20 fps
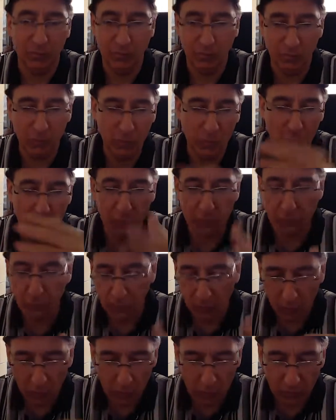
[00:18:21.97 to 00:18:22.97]
going through
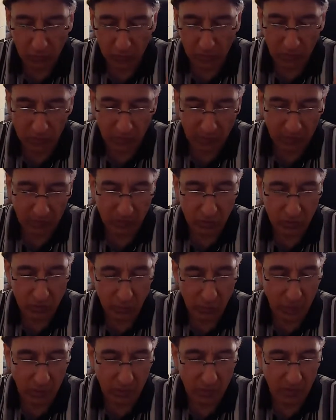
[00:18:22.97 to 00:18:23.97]
the whole thing about
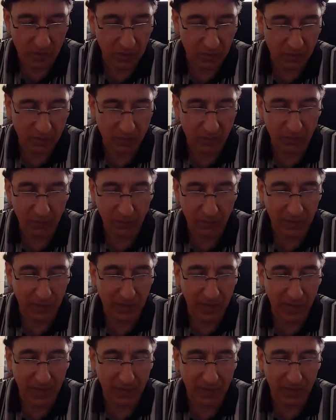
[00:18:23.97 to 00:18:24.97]
describing it and stuff like
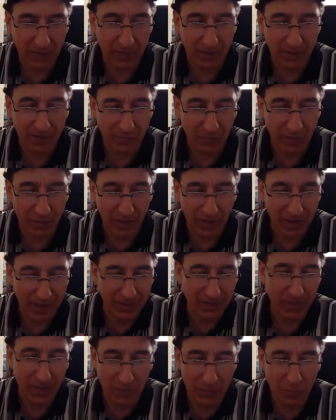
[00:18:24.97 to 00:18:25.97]
that. And then when I got
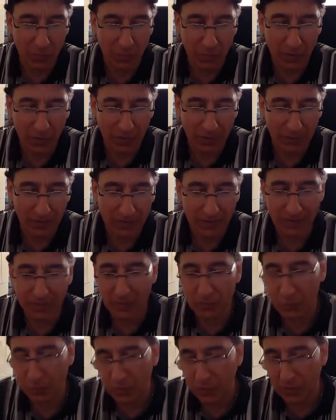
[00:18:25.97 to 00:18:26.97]
to that part, I said, oh
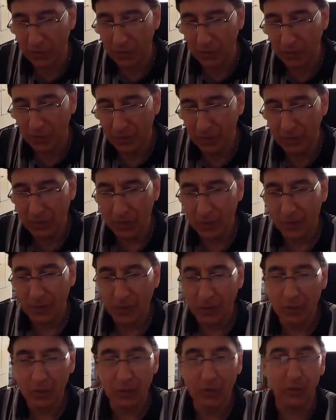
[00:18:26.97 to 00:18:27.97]
boy,
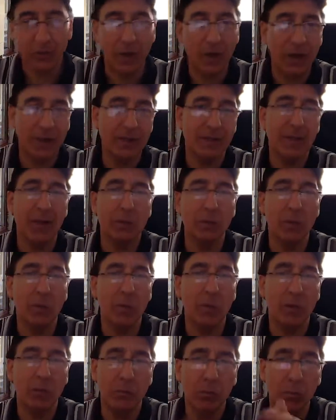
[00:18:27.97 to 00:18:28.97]
click, had to stop the
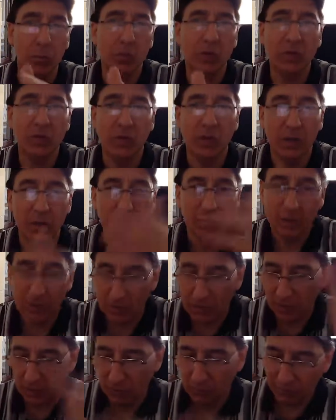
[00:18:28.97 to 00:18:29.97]
button, pause it, and you
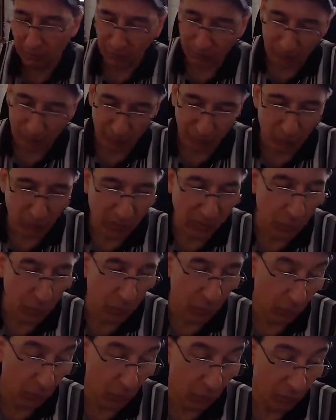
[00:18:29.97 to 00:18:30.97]
know, redo it
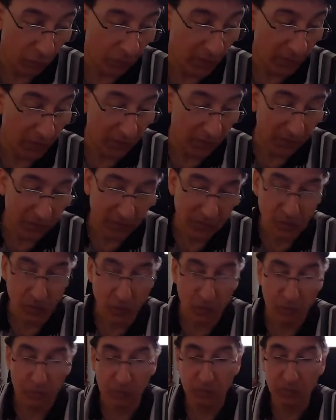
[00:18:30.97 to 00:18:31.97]
all over again. So
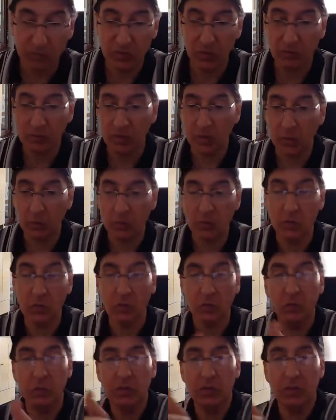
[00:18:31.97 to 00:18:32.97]
from something that was going
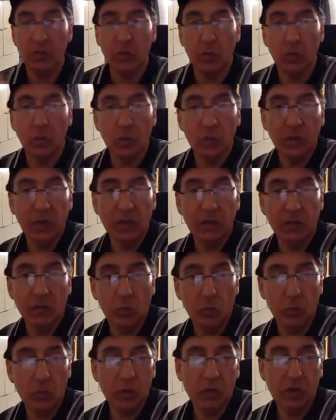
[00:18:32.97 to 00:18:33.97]
to be sold as a
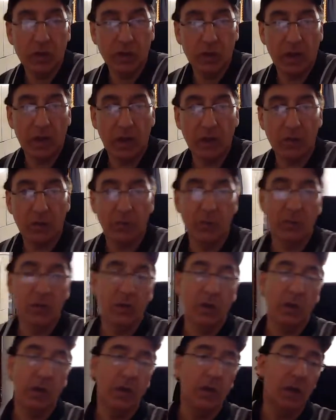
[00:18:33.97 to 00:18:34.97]
working item,
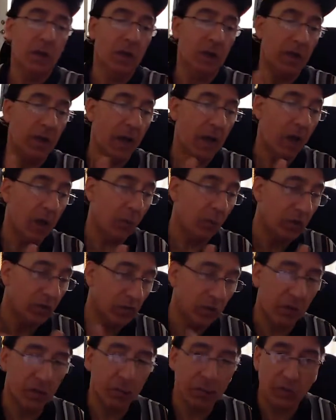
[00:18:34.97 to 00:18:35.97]
now it's
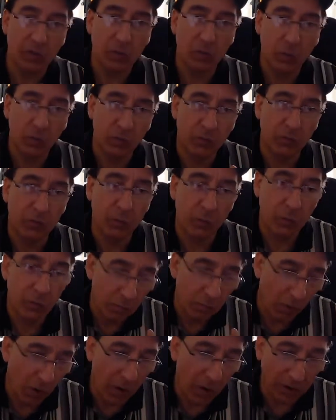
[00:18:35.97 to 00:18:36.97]
going to be sold for
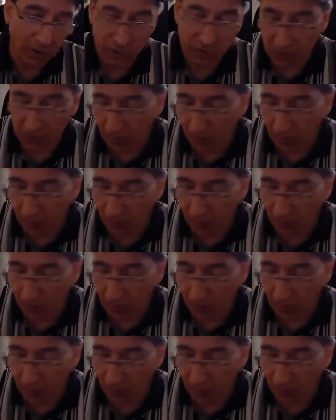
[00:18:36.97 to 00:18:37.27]
parts, not